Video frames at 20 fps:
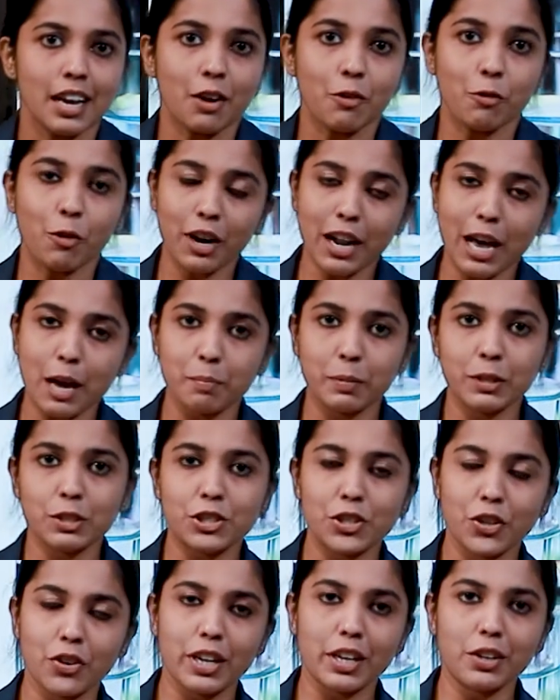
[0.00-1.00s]
What happens
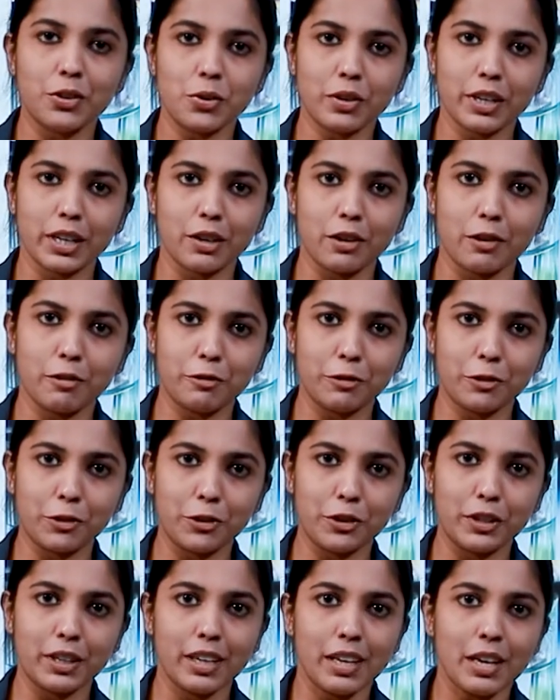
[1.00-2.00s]
during cooking of
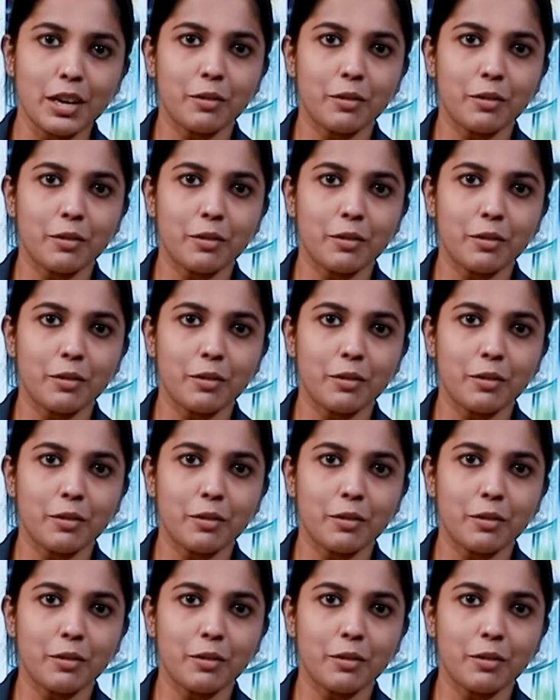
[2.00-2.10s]
food?